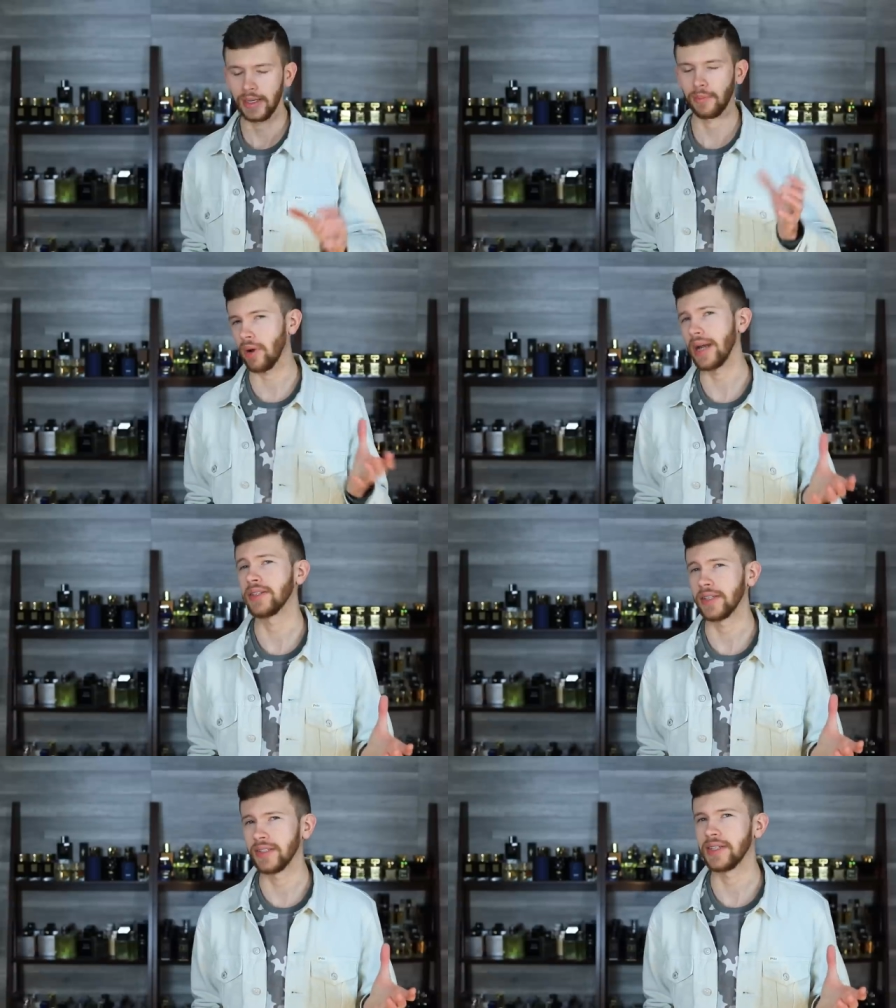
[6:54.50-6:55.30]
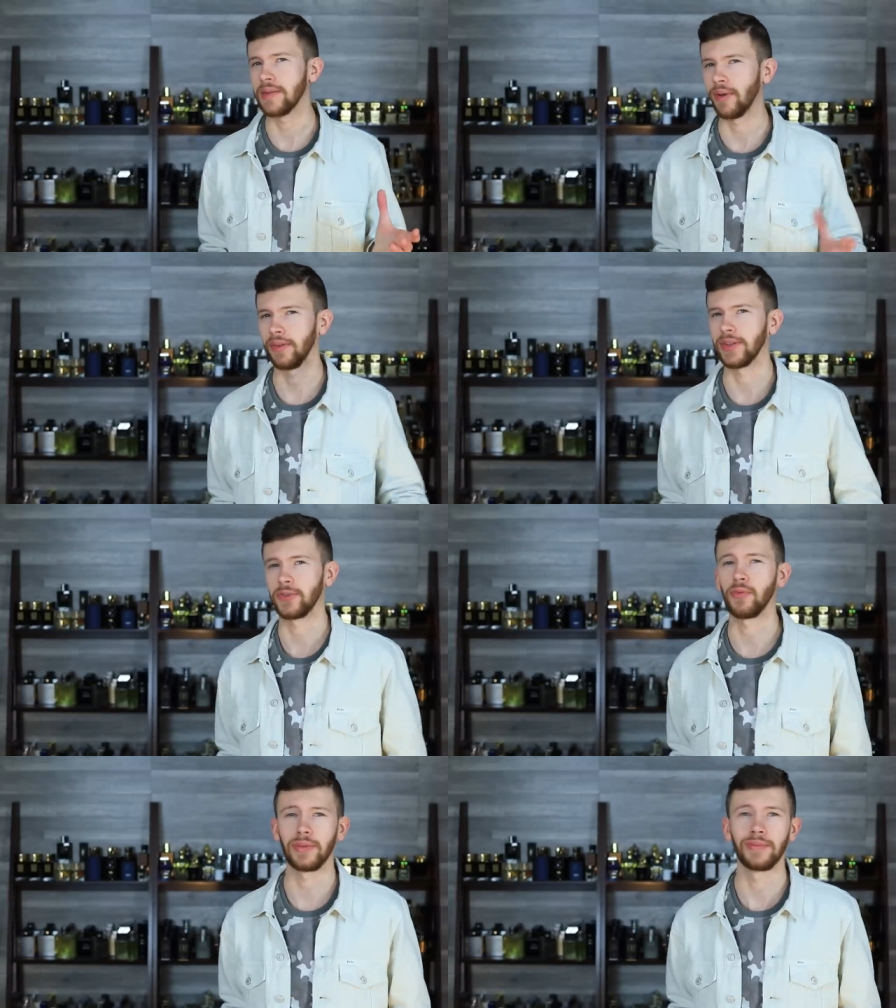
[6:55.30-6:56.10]
The price is steep on this
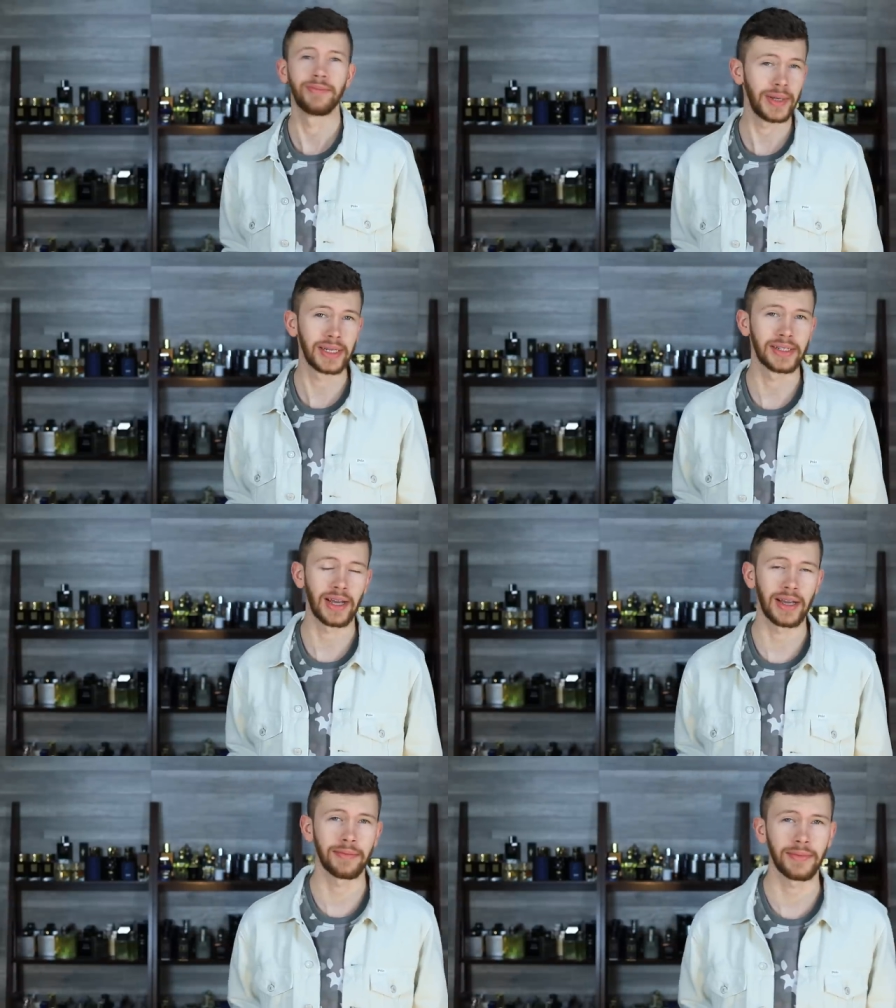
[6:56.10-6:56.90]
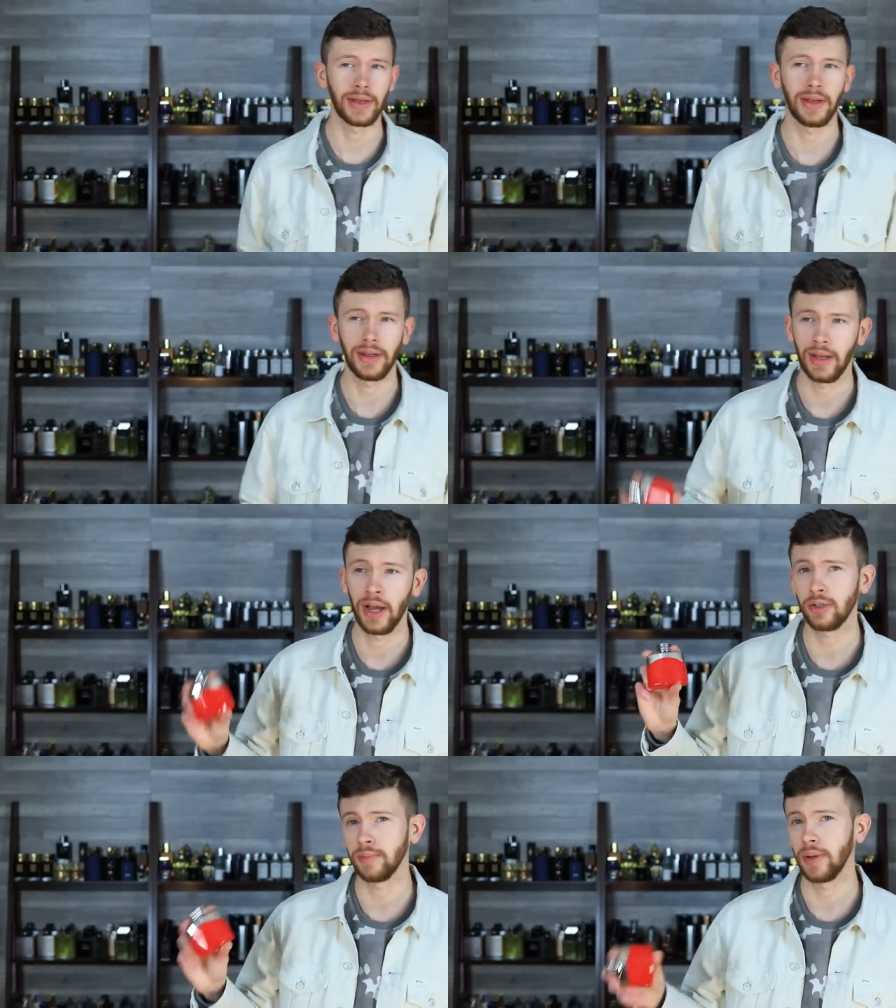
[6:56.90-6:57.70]
one, big time. Uh, one
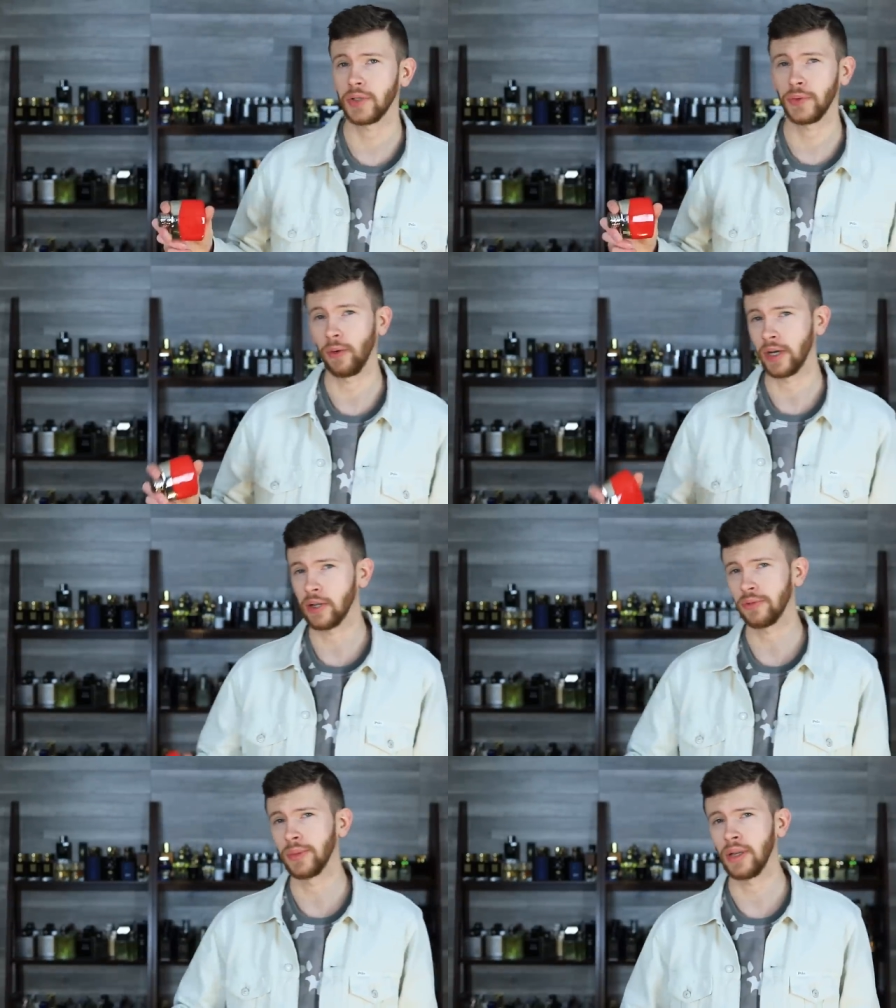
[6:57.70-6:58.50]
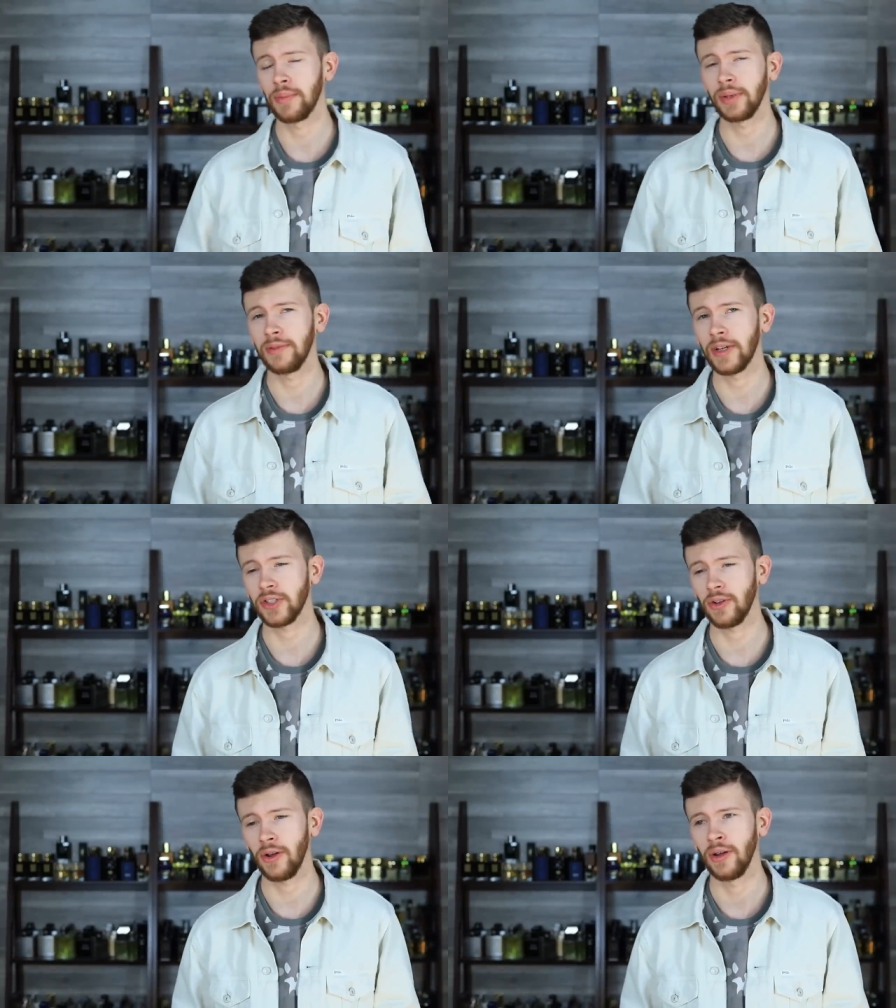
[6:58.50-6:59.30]
hundred bucks for one hundred mil, I believe I
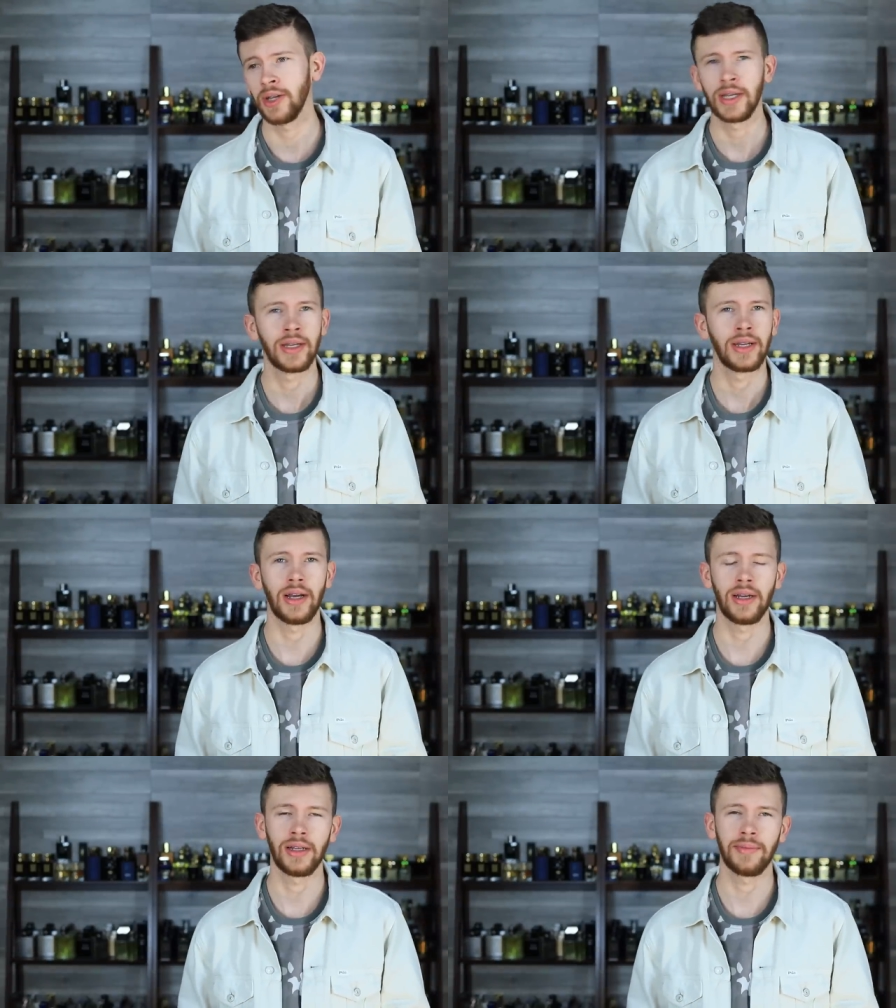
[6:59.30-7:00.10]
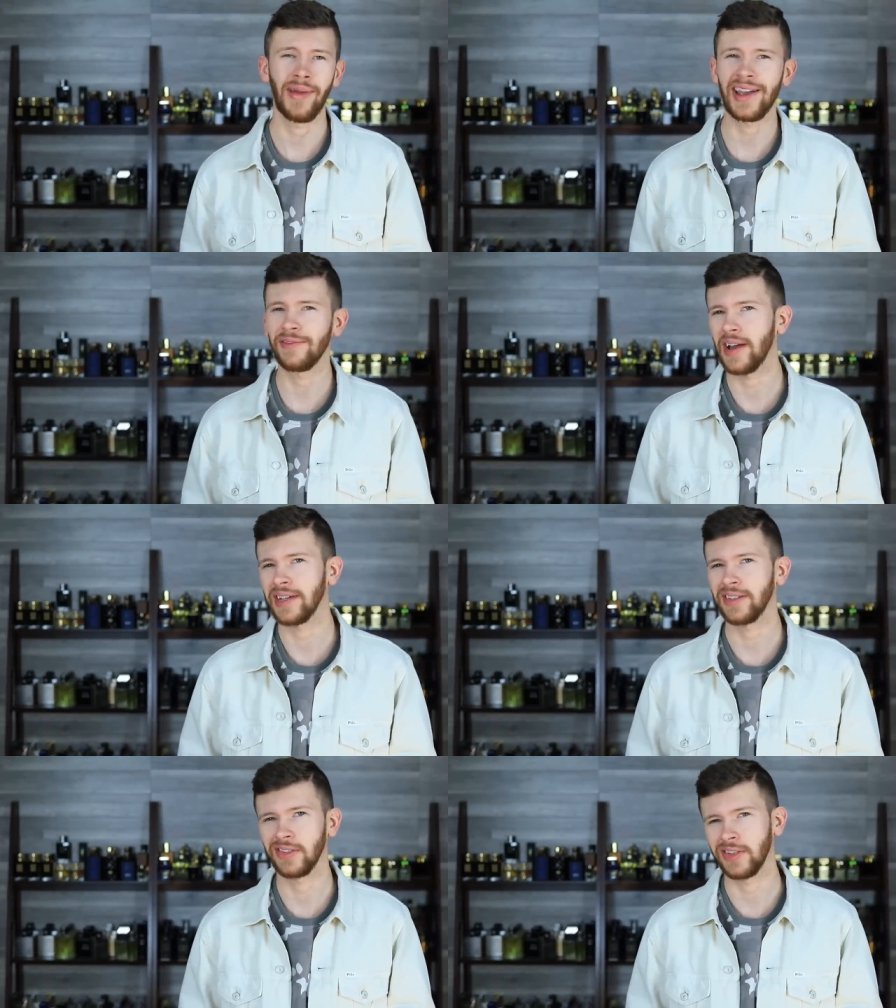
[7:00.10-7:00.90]
saw. Uh, my
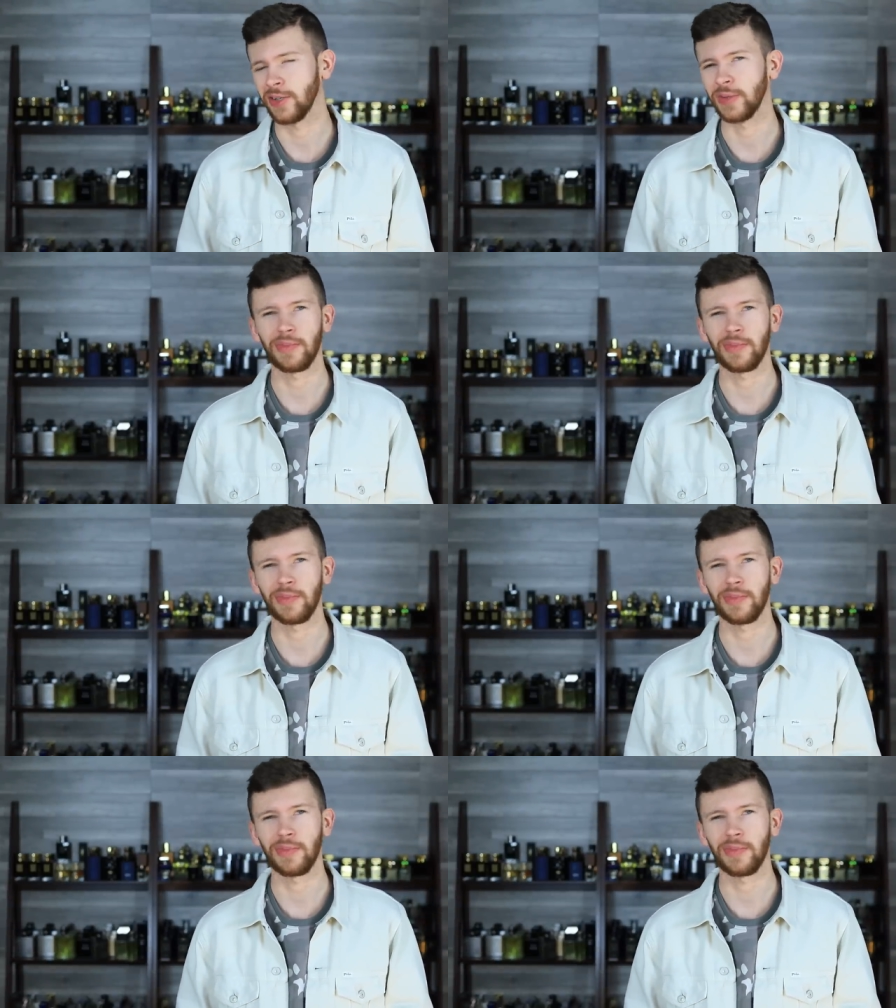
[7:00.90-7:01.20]
advice is to just